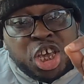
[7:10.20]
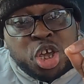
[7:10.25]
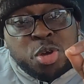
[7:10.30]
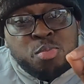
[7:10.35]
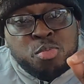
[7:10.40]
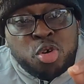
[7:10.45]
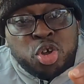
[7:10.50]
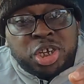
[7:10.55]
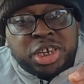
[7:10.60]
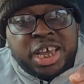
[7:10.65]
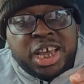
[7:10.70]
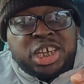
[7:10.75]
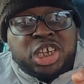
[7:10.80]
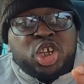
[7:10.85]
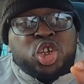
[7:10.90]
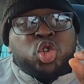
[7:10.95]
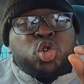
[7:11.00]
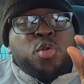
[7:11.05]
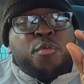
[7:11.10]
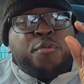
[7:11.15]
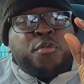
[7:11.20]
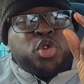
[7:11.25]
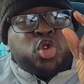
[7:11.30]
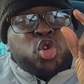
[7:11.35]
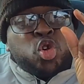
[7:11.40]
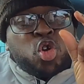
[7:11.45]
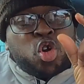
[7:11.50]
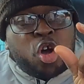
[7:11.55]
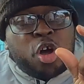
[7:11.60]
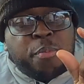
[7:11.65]
In most cases, to
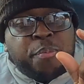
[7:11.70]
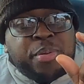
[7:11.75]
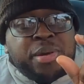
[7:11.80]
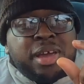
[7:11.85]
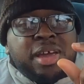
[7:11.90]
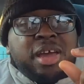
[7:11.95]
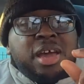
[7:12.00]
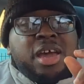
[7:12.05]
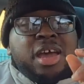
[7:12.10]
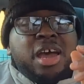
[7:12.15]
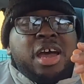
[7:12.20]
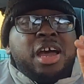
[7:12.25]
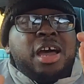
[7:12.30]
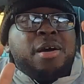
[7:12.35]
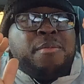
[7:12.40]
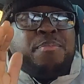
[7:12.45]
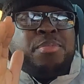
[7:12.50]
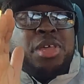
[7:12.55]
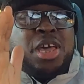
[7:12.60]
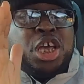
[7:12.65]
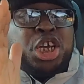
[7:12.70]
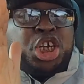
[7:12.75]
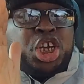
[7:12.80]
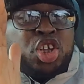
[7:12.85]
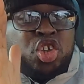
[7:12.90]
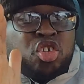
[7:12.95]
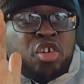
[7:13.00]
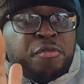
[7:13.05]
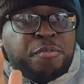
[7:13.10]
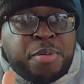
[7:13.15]
photocopy um, a
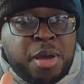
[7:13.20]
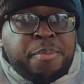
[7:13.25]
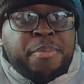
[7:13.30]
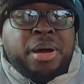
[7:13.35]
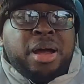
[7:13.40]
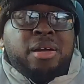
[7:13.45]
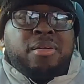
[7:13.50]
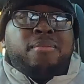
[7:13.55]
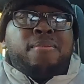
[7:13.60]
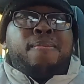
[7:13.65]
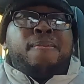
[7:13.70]
sheet of paper,